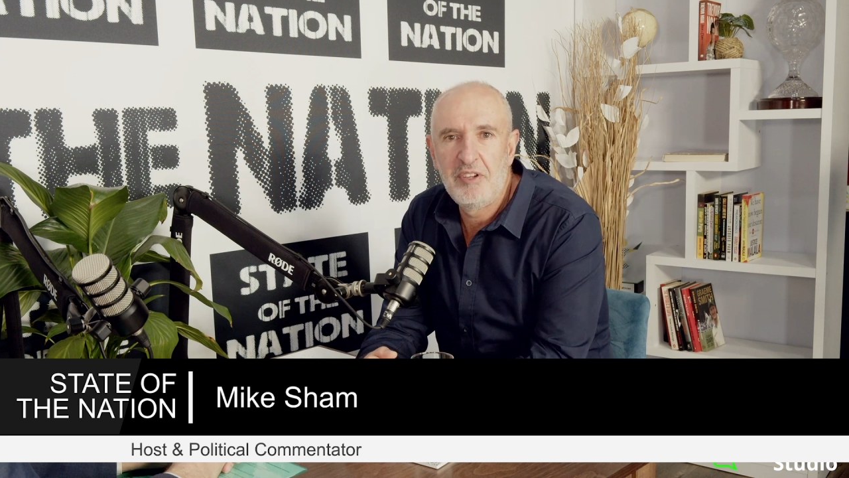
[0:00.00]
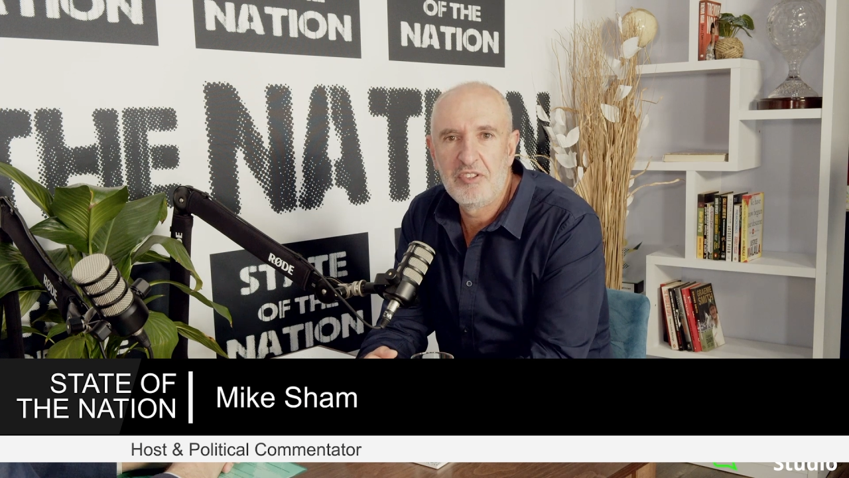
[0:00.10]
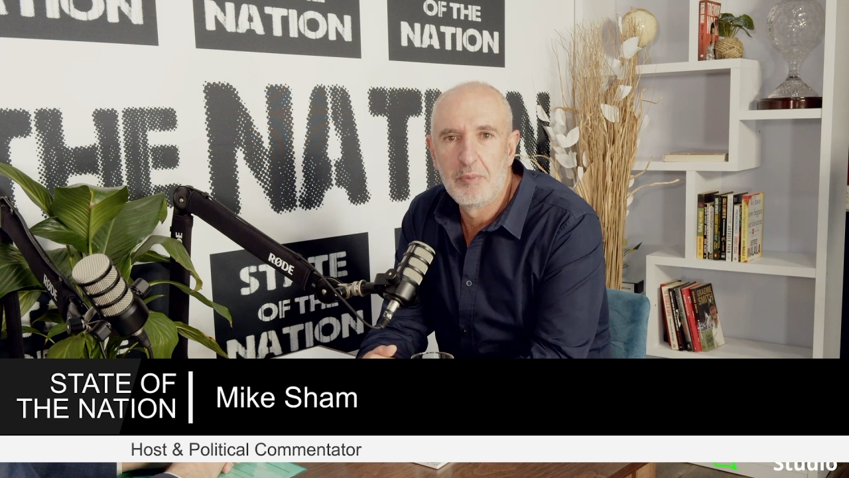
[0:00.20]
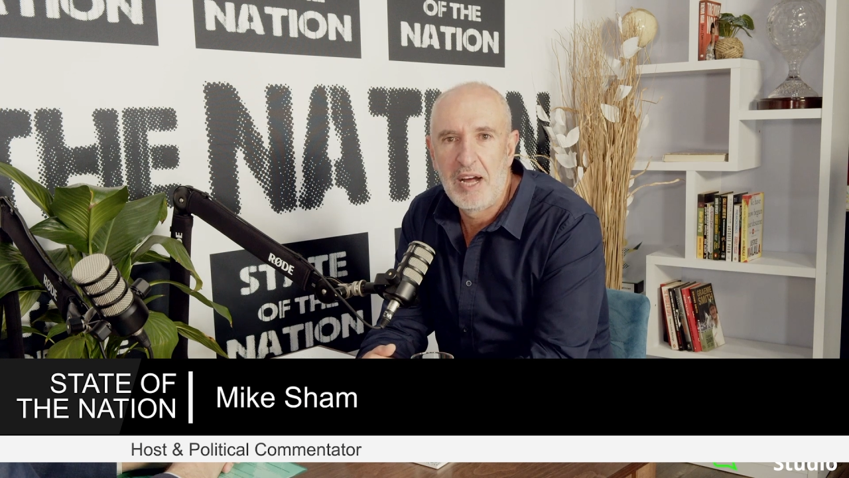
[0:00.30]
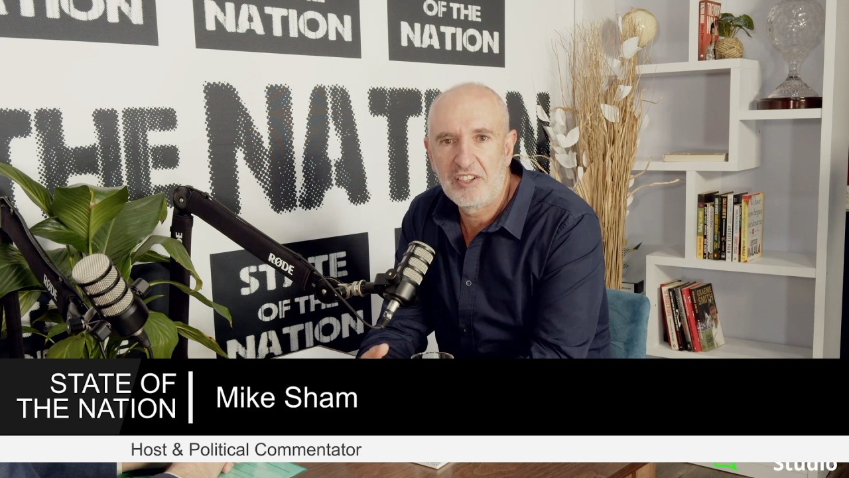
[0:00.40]

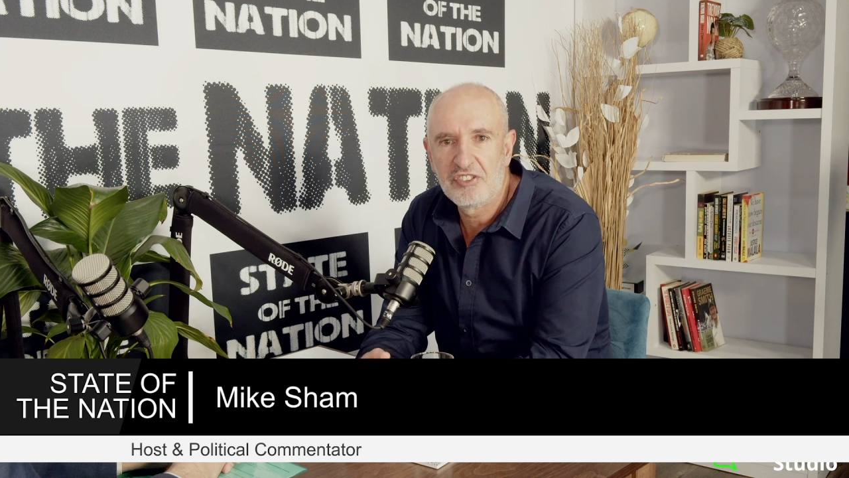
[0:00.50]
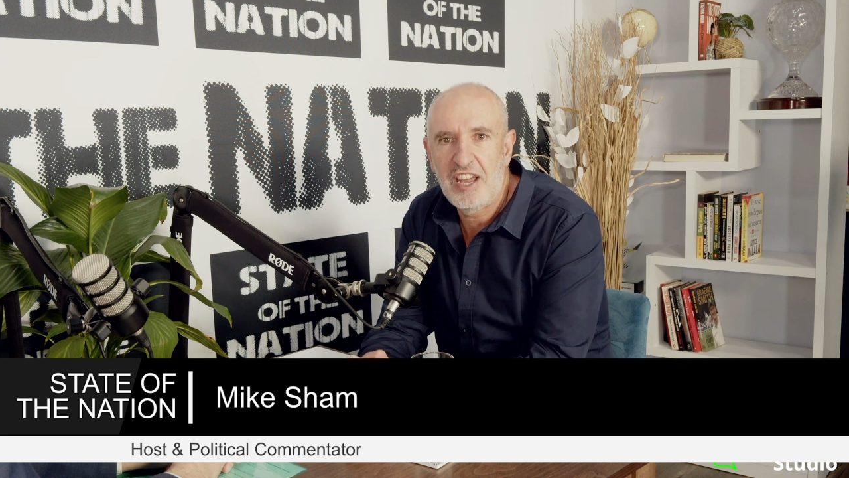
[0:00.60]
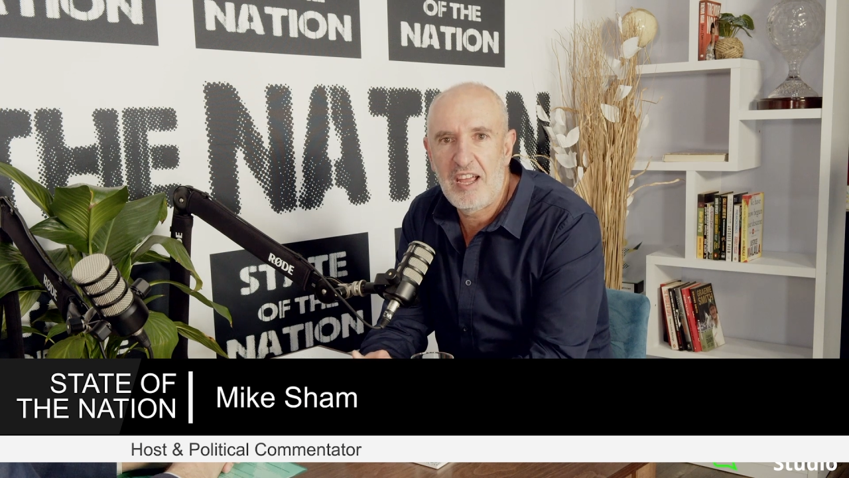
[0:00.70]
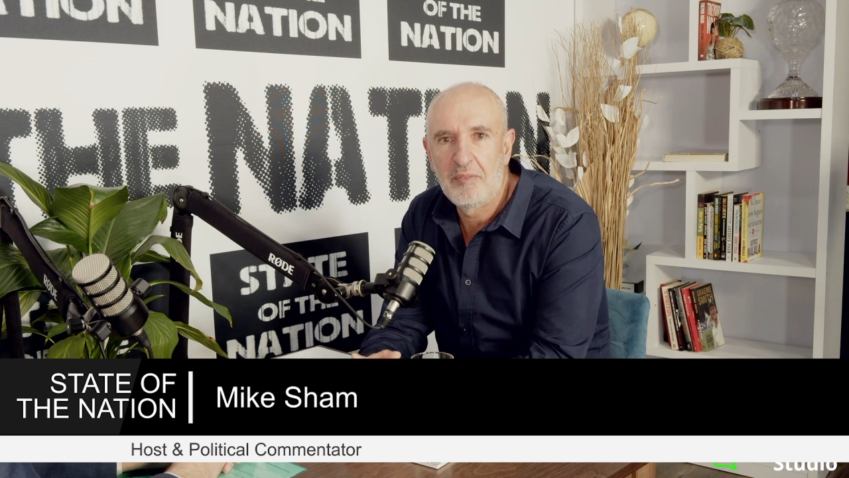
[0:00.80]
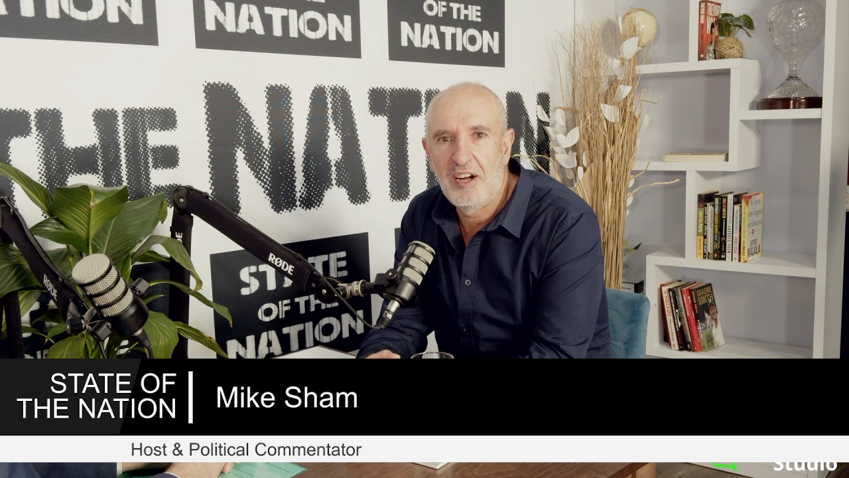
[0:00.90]
is Mike
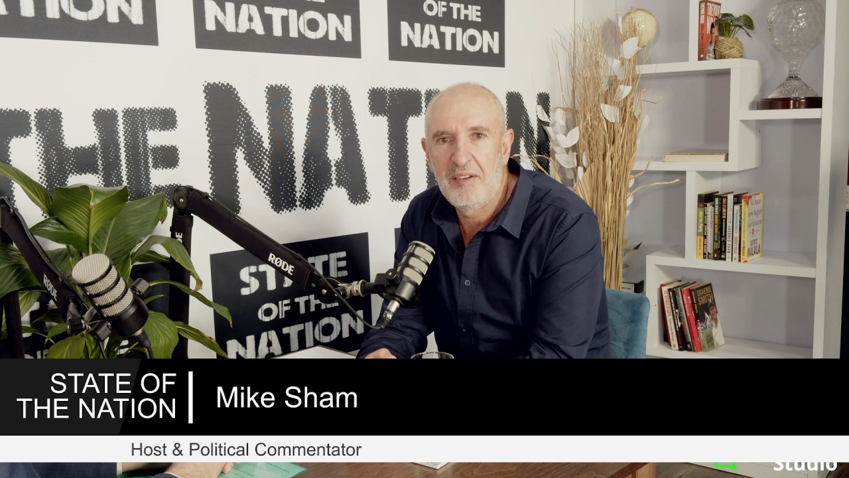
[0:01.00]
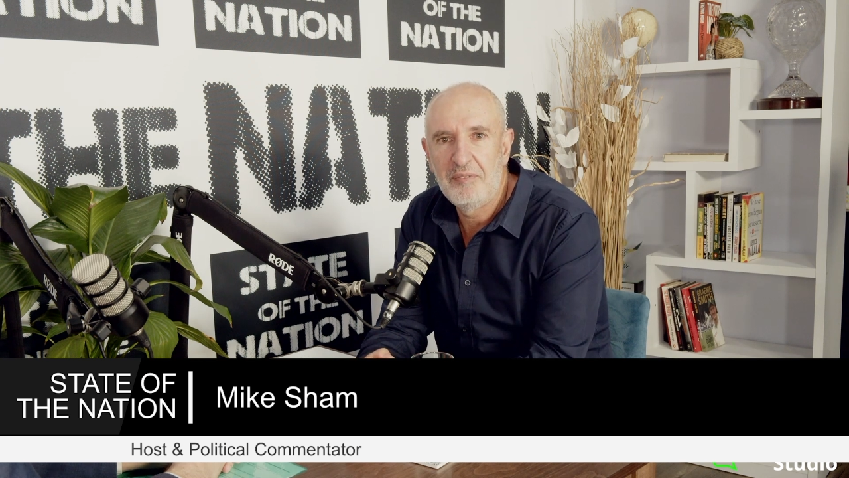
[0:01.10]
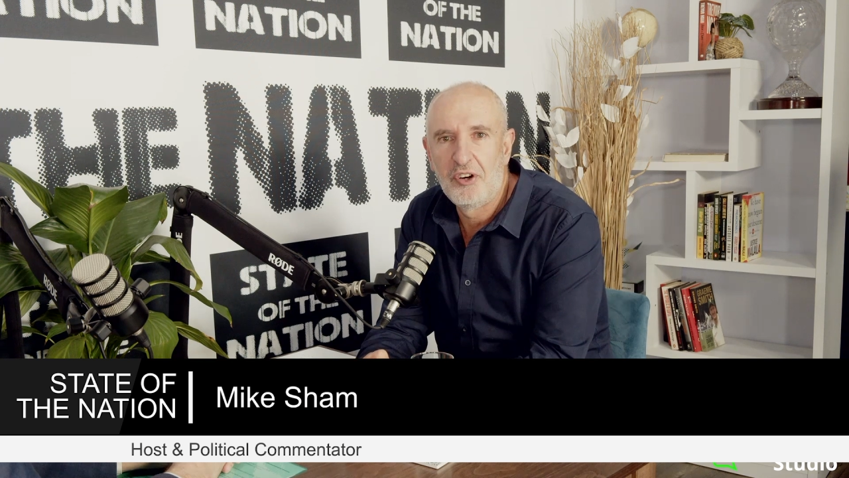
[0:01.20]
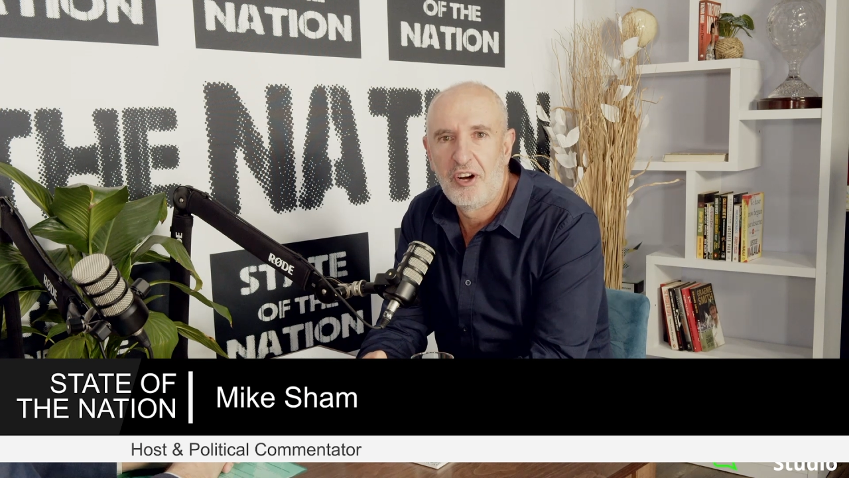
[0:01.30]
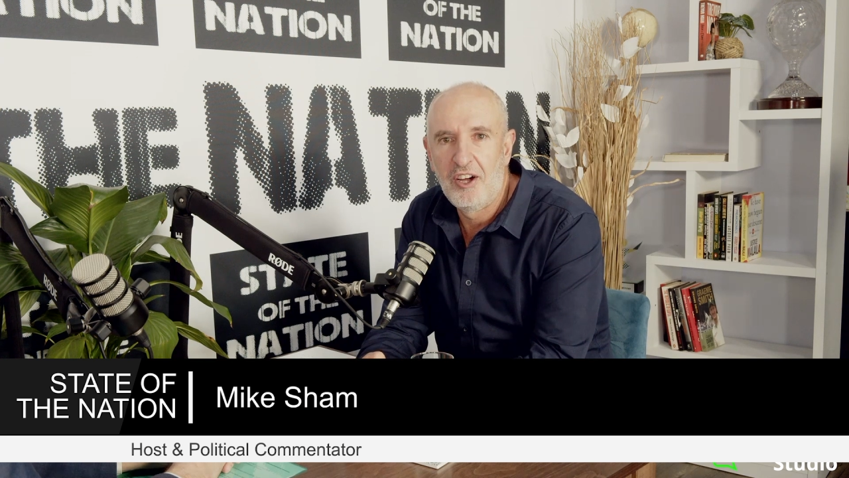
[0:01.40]
Sham, I'm
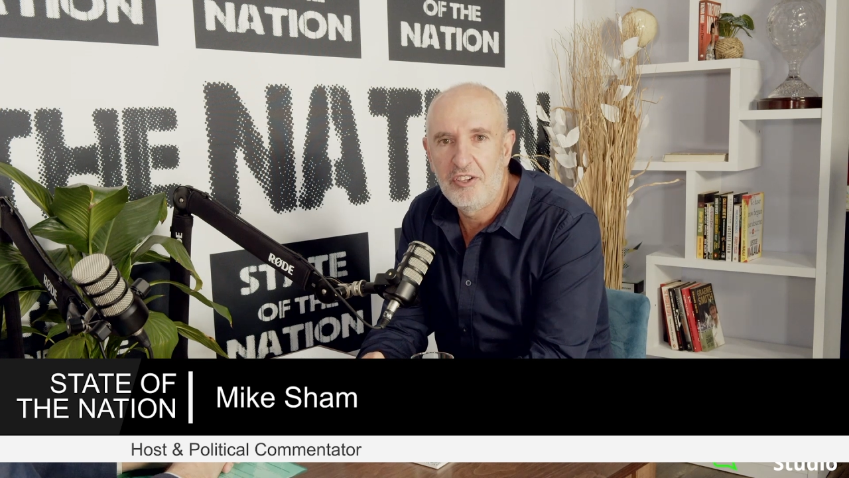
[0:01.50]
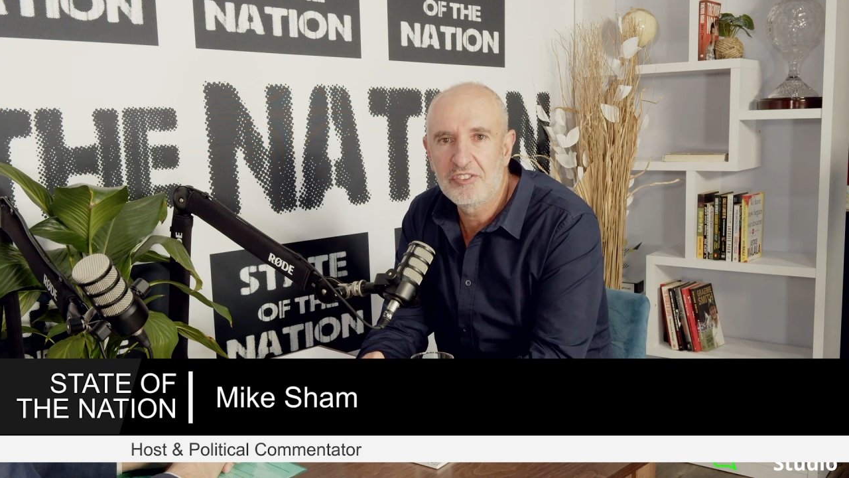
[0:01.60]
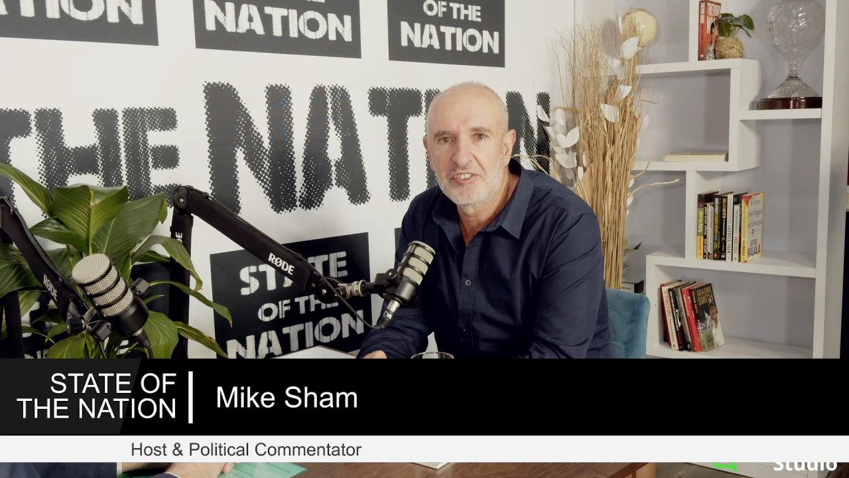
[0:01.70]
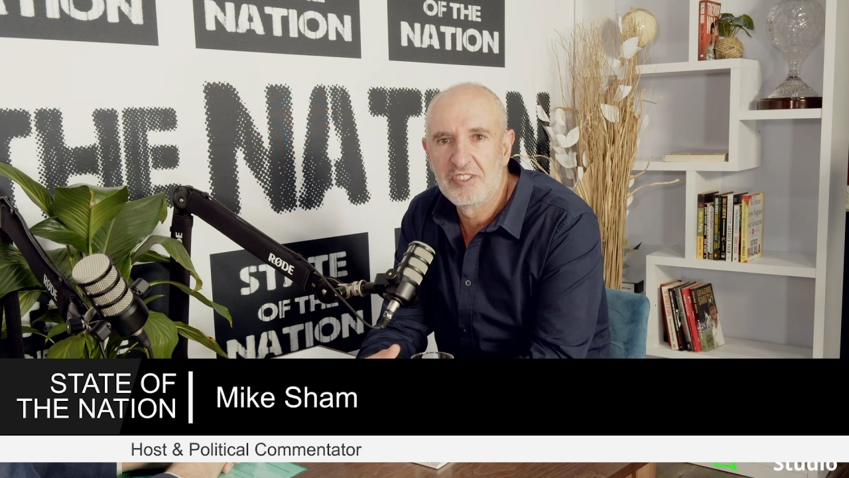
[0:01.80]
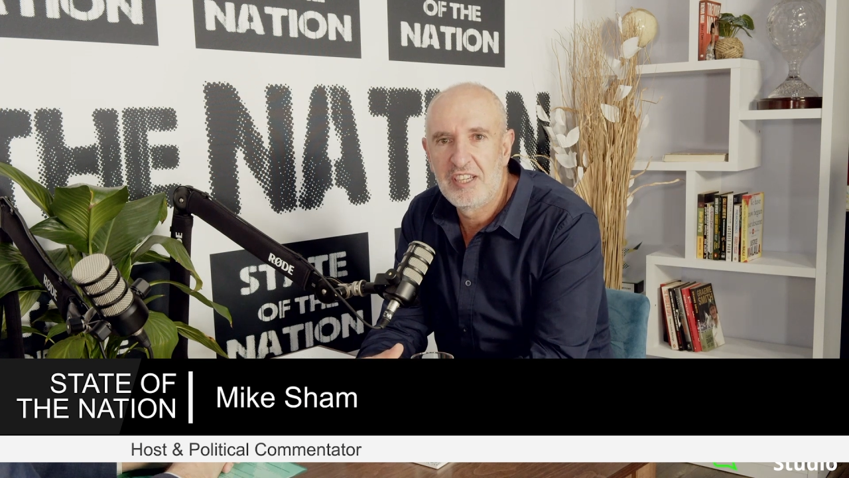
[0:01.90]
your
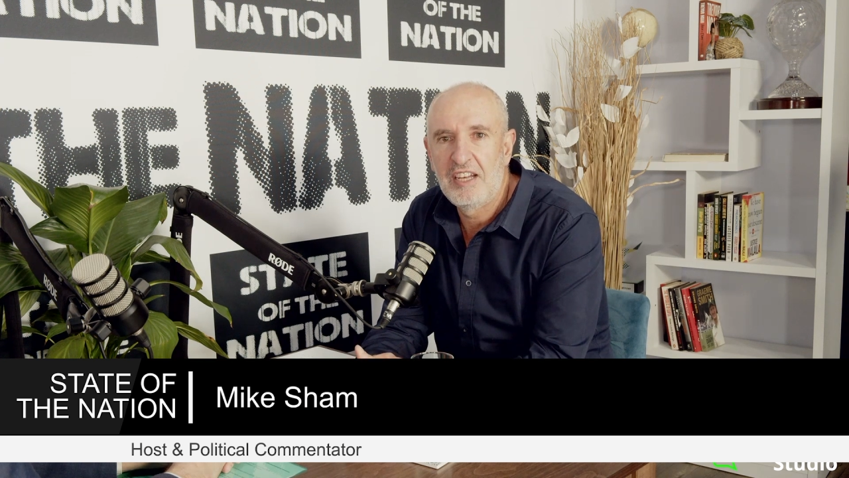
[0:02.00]
host,